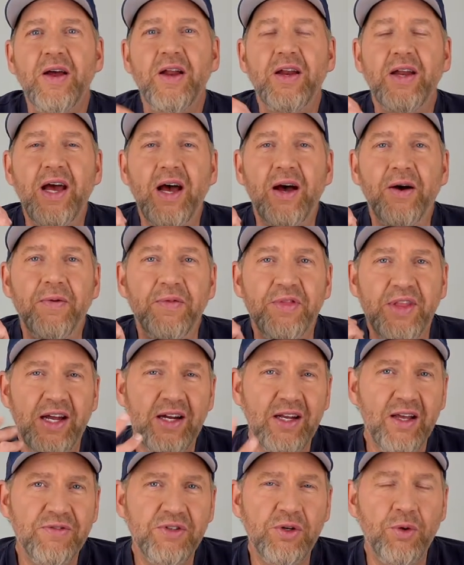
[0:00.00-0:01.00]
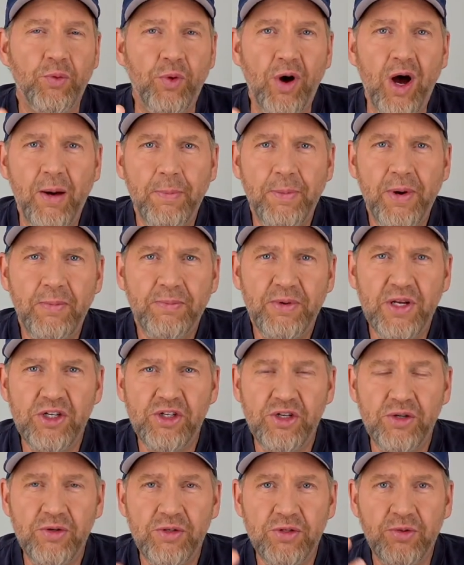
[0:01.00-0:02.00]
Now, that gives you raw pumpkin
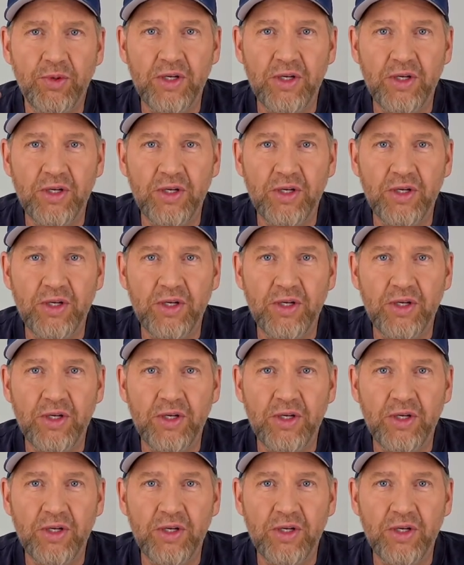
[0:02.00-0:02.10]
juice,